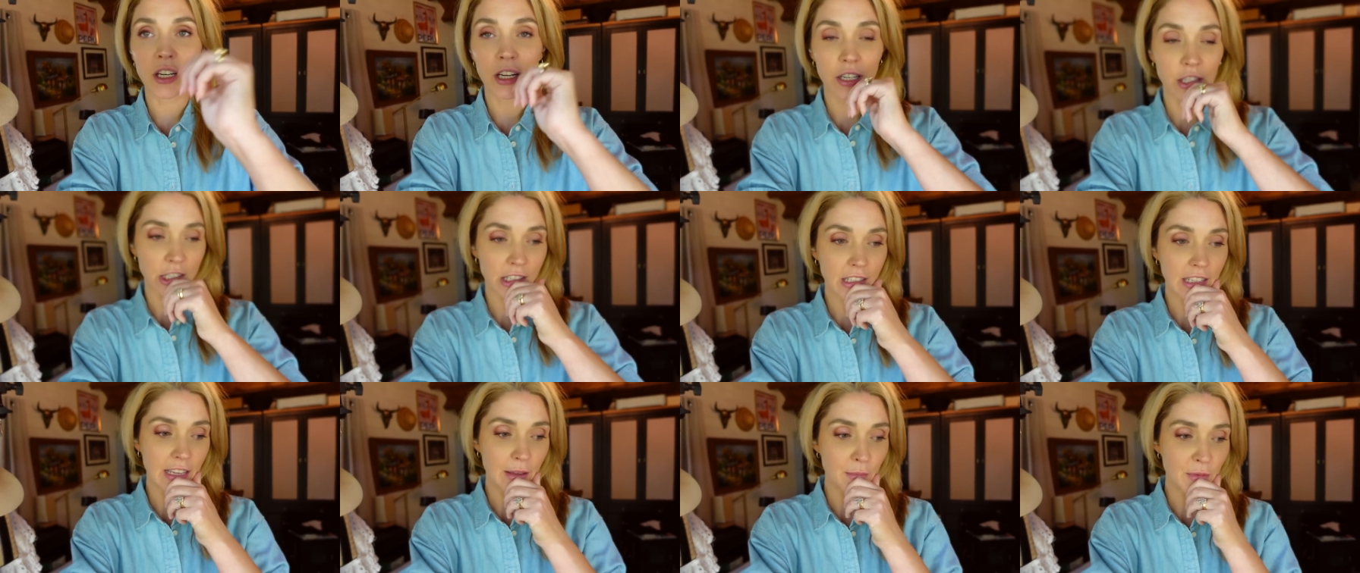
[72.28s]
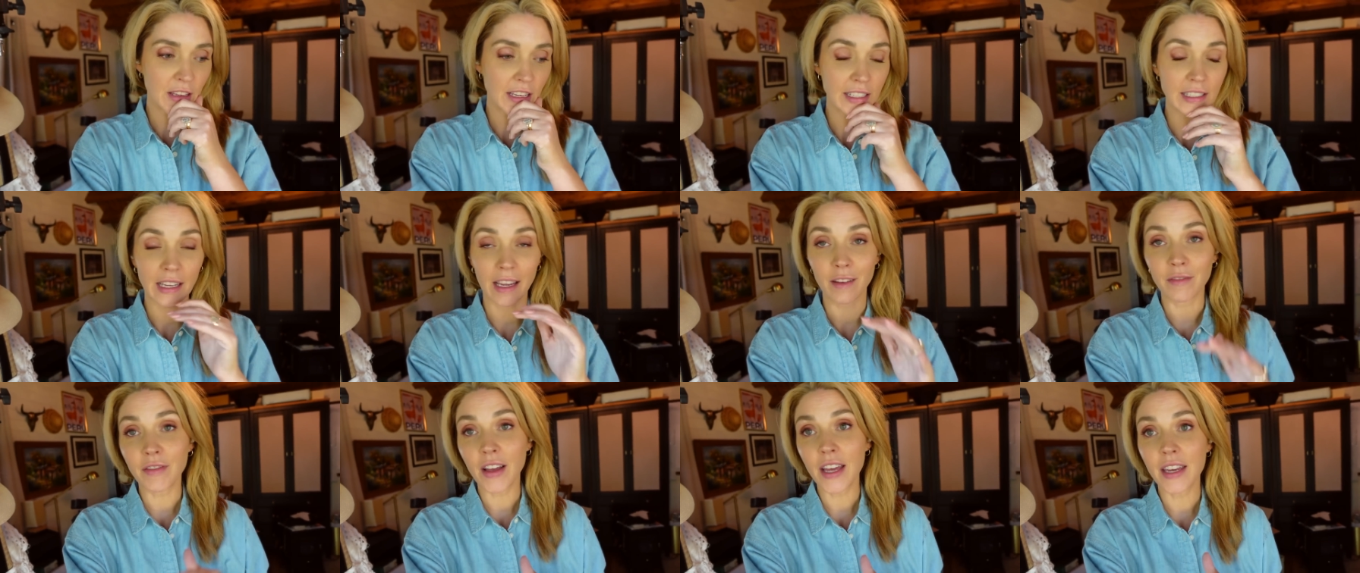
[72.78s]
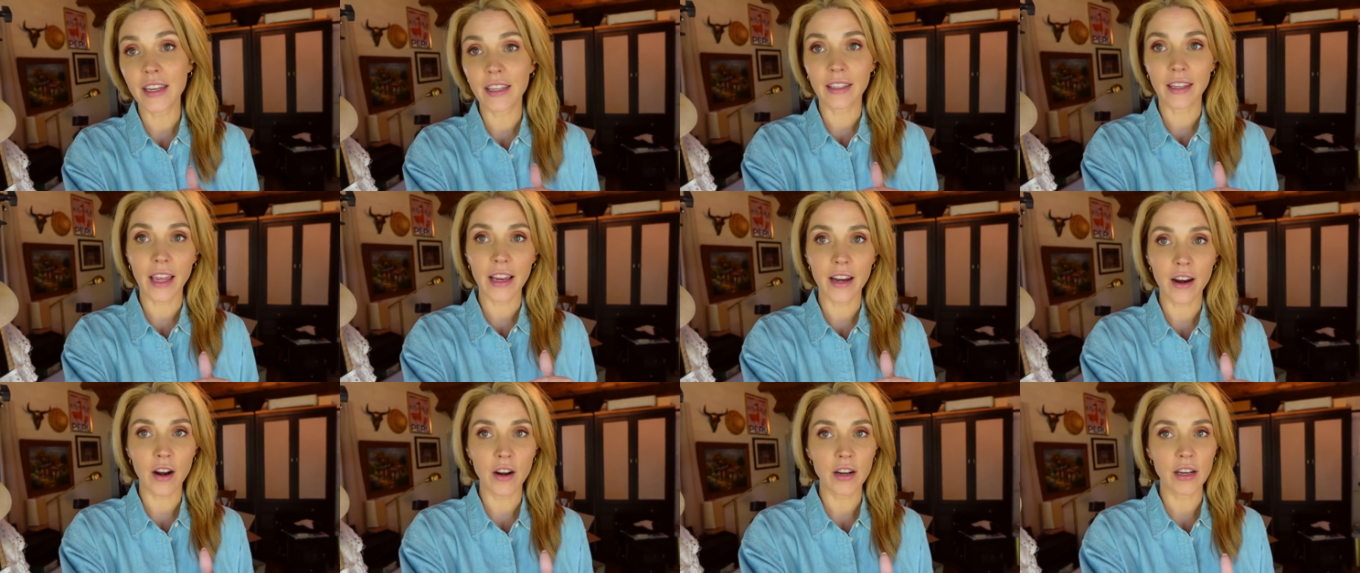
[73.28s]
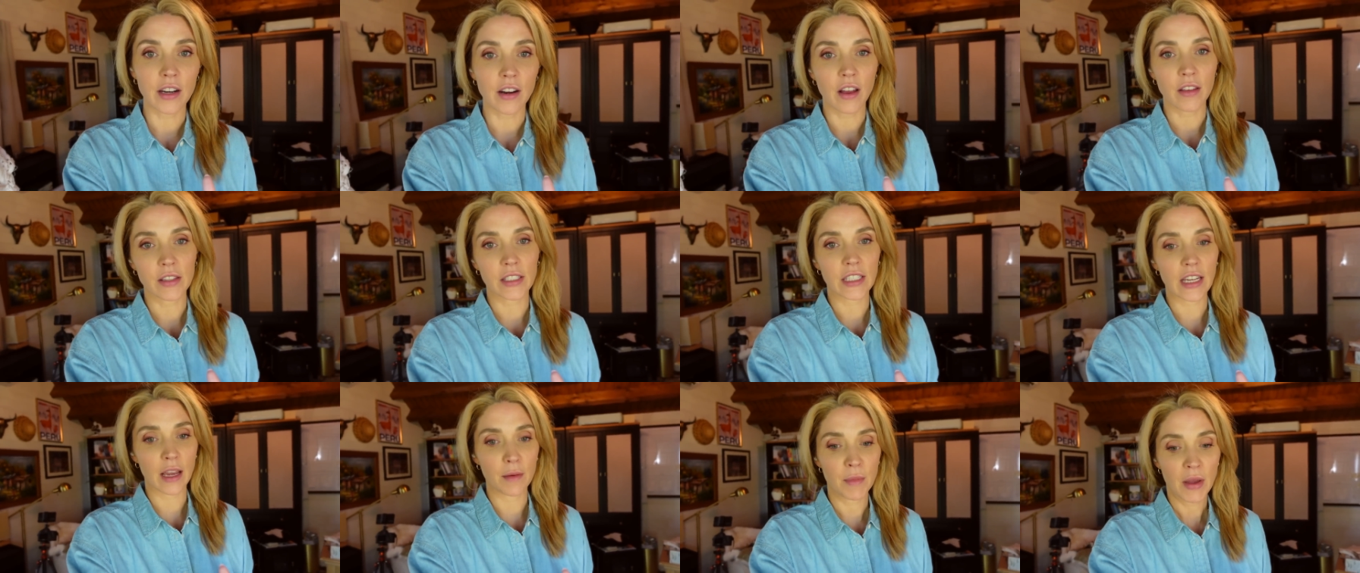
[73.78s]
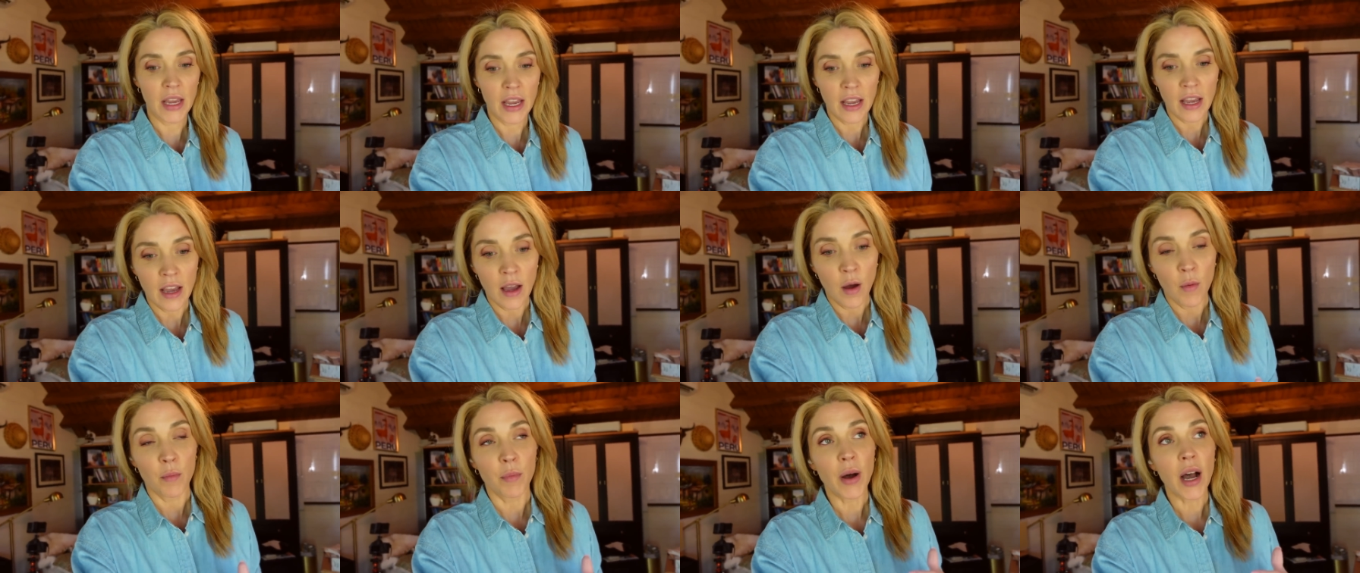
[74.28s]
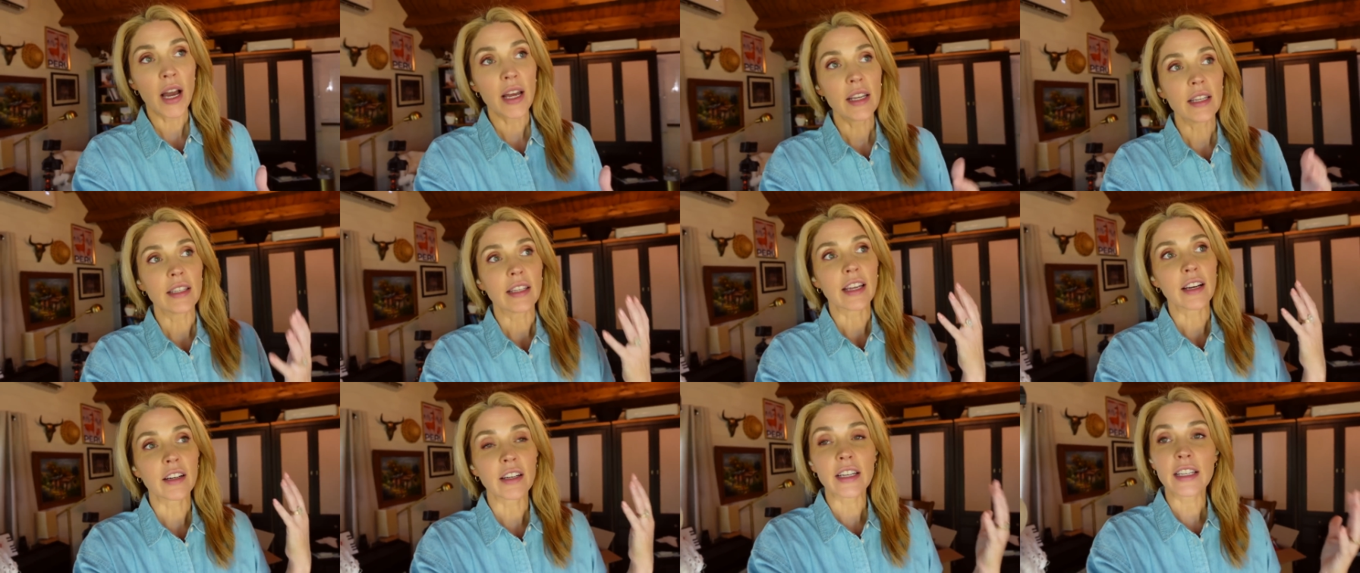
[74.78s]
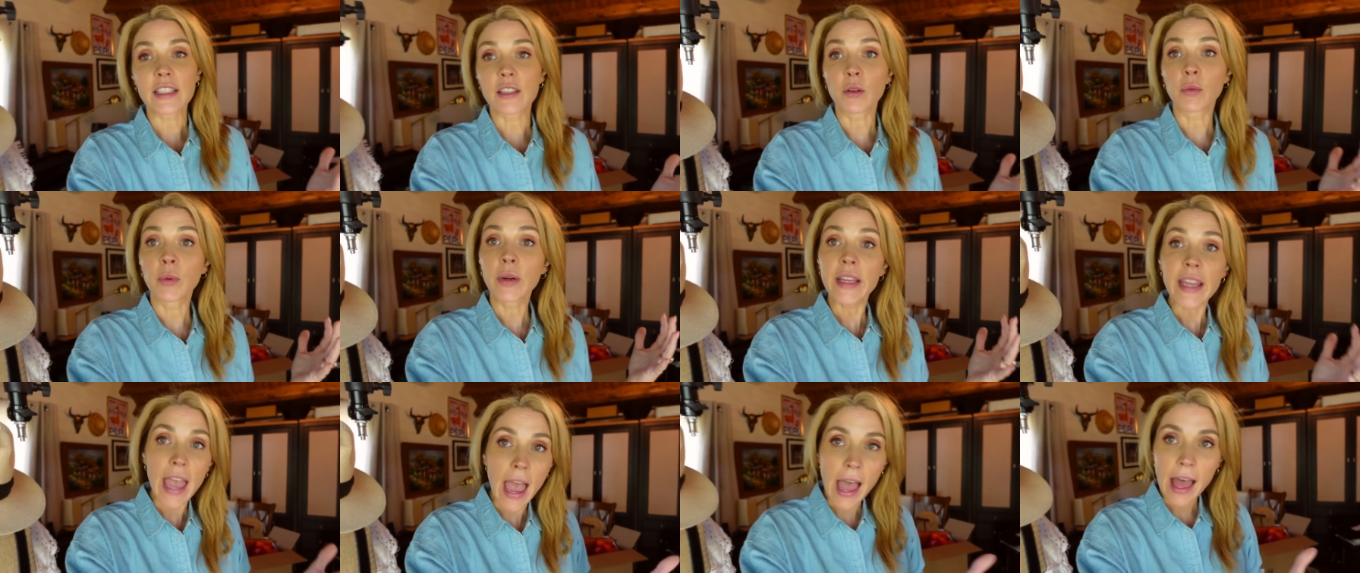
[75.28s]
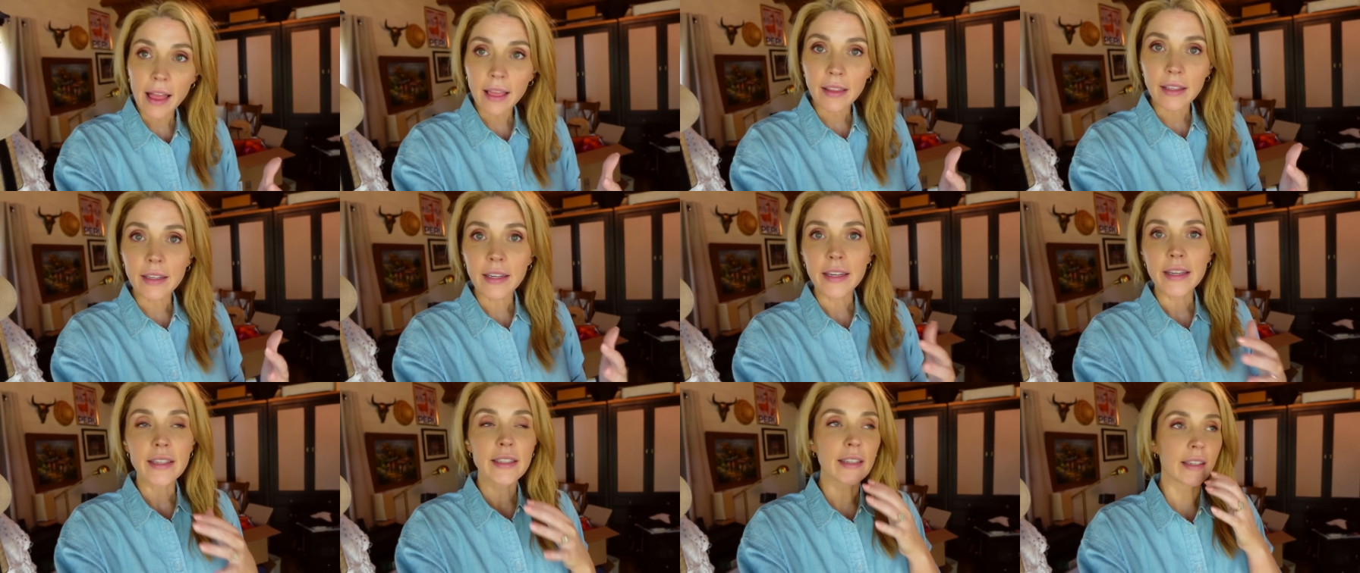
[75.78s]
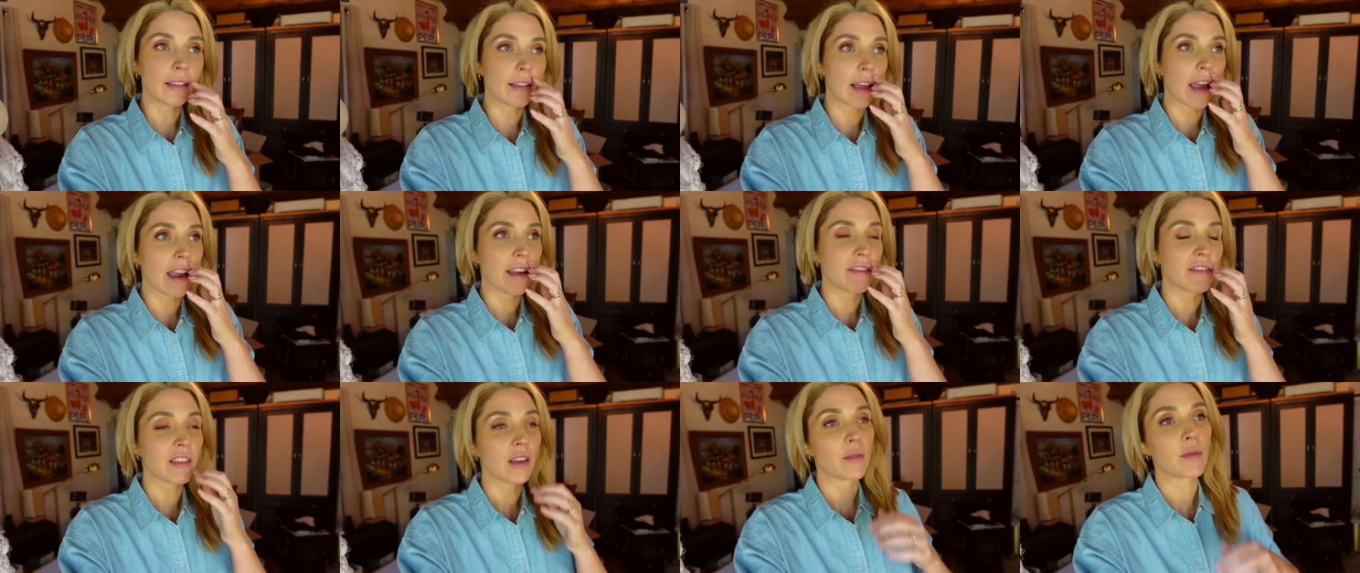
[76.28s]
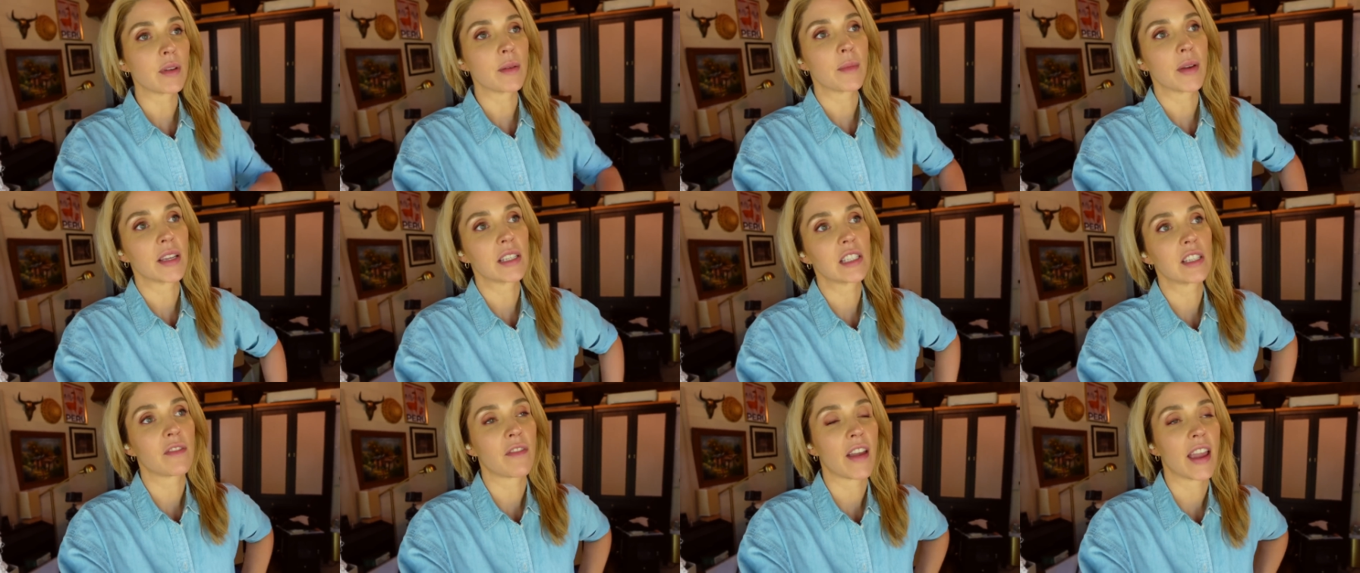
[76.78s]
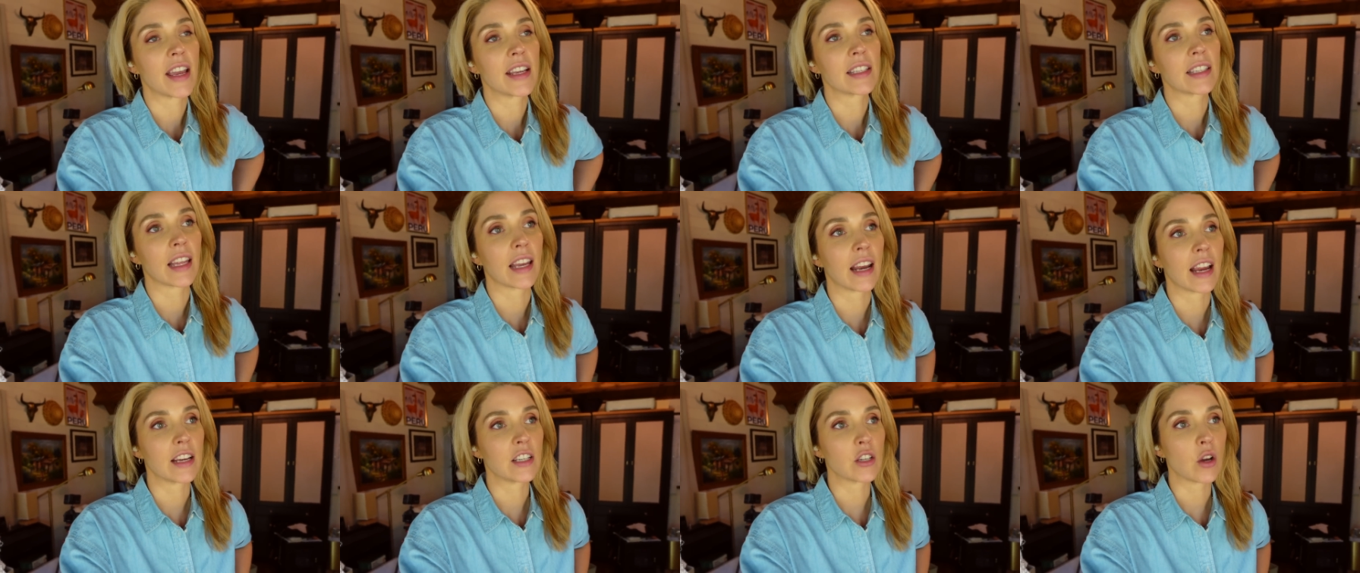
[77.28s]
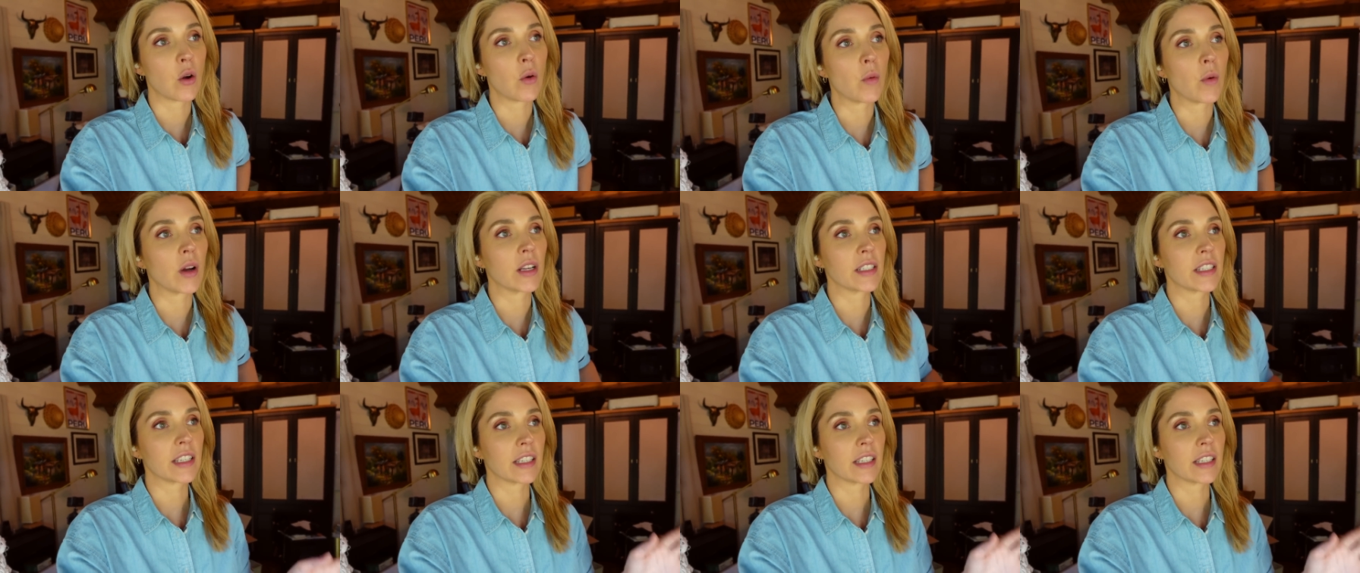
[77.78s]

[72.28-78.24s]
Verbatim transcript: I could just keep things like fun and lighthearted all the time. But there is a reality to life that we must face, and I don't want